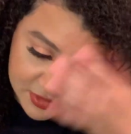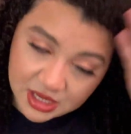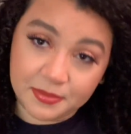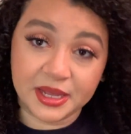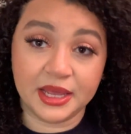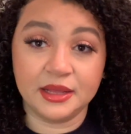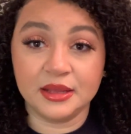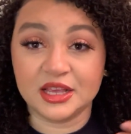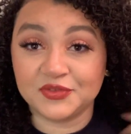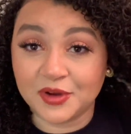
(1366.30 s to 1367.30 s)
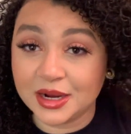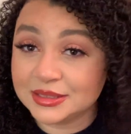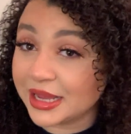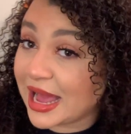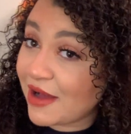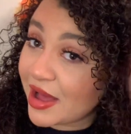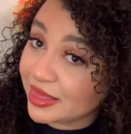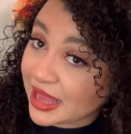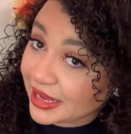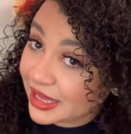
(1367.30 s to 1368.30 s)
But as far as like how I
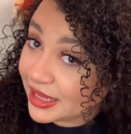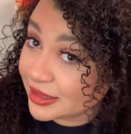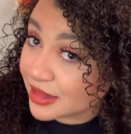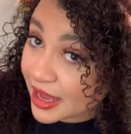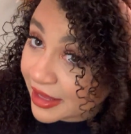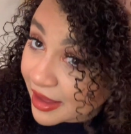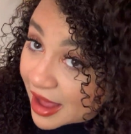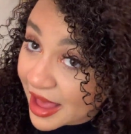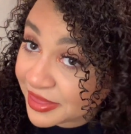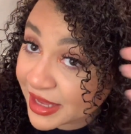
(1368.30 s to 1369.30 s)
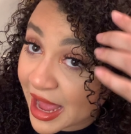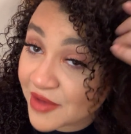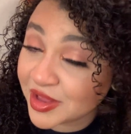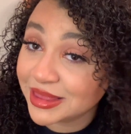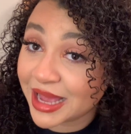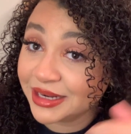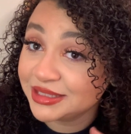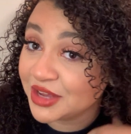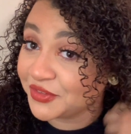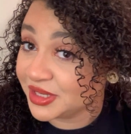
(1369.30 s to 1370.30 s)
like it, like I think I have a lot of
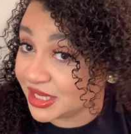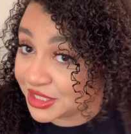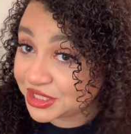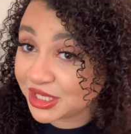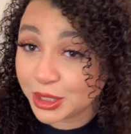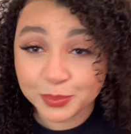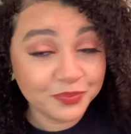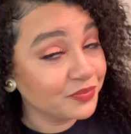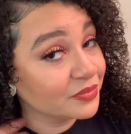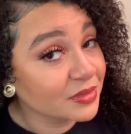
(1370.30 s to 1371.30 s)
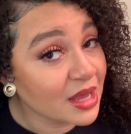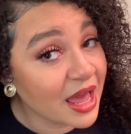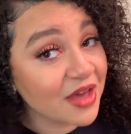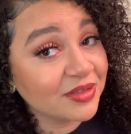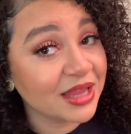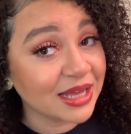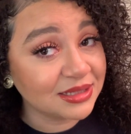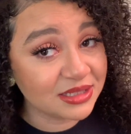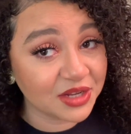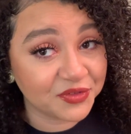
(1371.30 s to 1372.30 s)
definition. I have lots
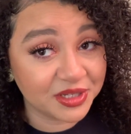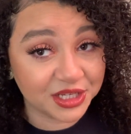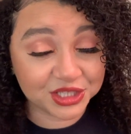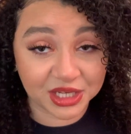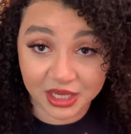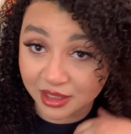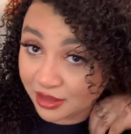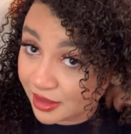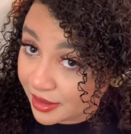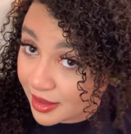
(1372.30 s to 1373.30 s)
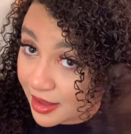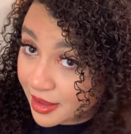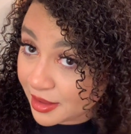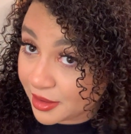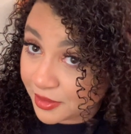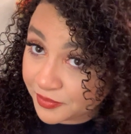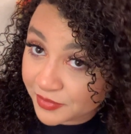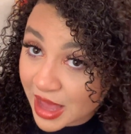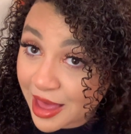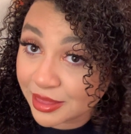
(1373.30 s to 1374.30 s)
of definition.
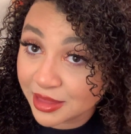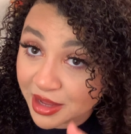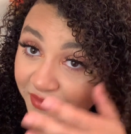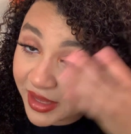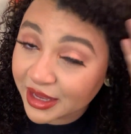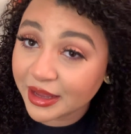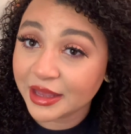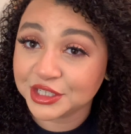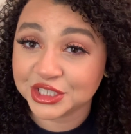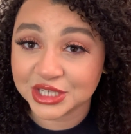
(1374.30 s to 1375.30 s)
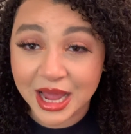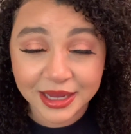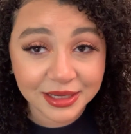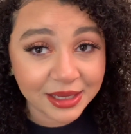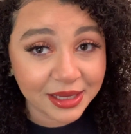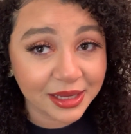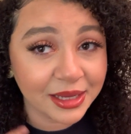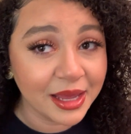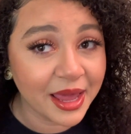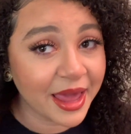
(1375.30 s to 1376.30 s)
I love it. It's
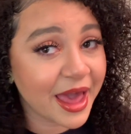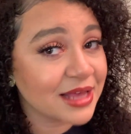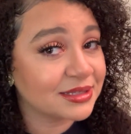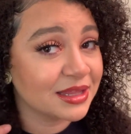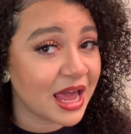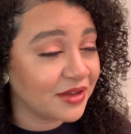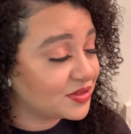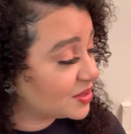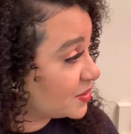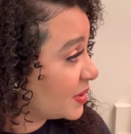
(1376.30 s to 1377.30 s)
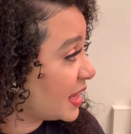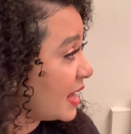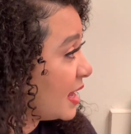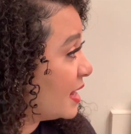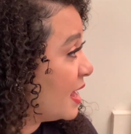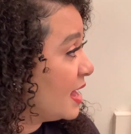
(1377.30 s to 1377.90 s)
shiny. It has life to it.